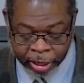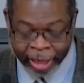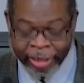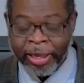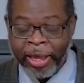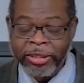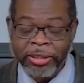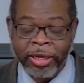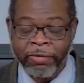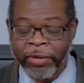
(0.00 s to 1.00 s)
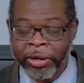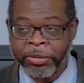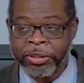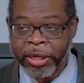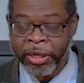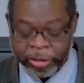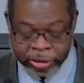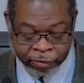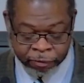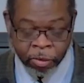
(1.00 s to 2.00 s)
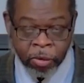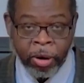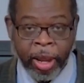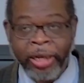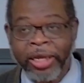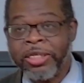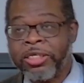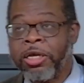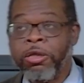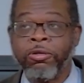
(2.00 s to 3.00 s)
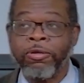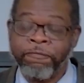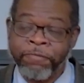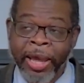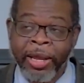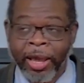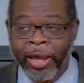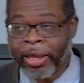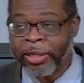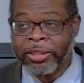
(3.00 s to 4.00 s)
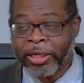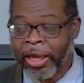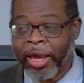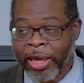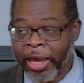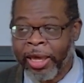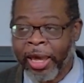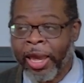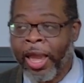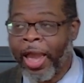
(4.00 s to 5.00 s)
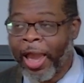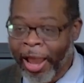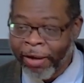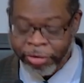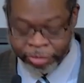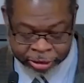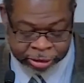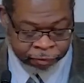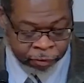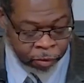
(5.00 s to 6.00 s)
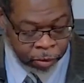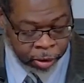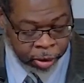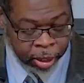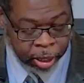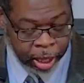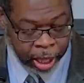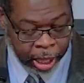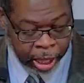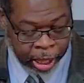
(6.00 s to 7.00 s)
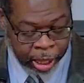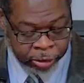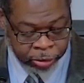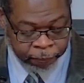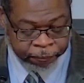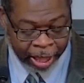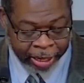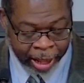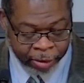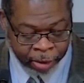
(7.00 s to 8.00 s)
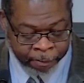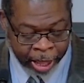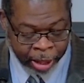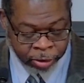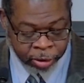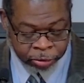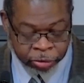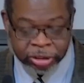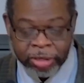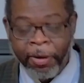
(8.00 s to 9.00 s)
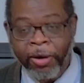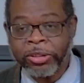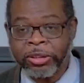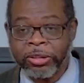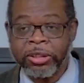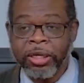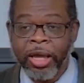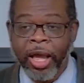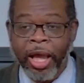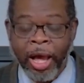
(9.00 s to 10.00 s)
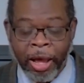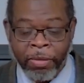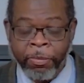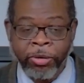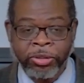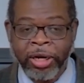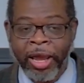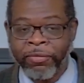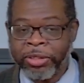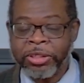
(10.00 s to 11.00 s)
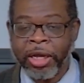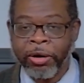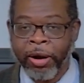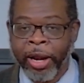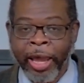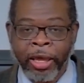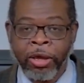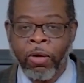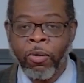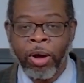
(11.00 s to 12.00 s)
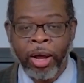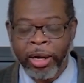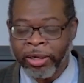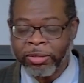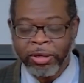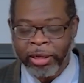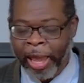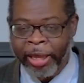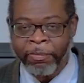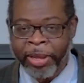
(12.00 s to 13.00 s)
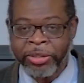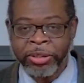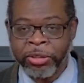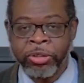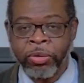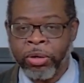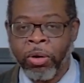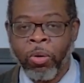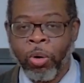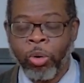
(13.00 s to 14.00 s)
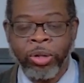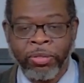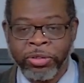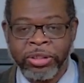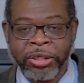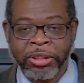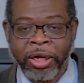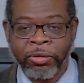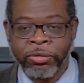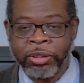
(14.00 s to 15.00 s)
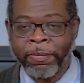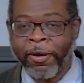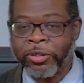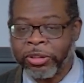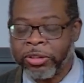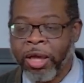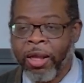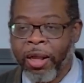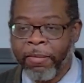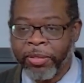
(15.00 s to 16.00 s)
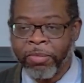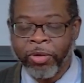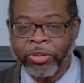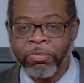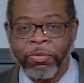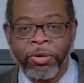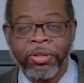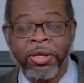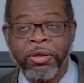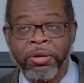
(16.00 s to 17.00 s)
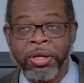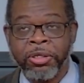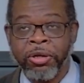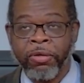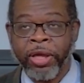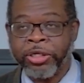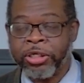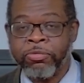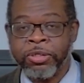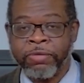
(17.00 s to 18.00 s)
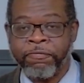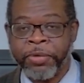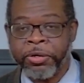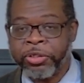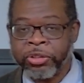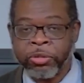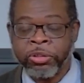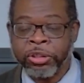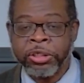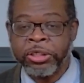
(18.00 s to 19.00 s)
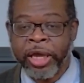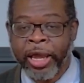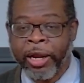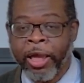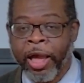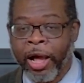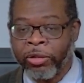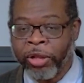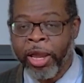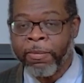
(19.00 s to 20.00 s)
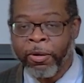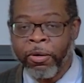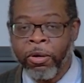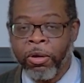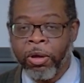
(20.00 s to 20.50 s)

against the Confederacy in the Civil War and continued to fight against the KKK after the Civil War. You'll find out about Lucy Parsons, the person I have in center, and I can go on. I could basically do a whole nother section on Lucy Parsons, but the most important thing you need to know that she was a fierce socialist and a labor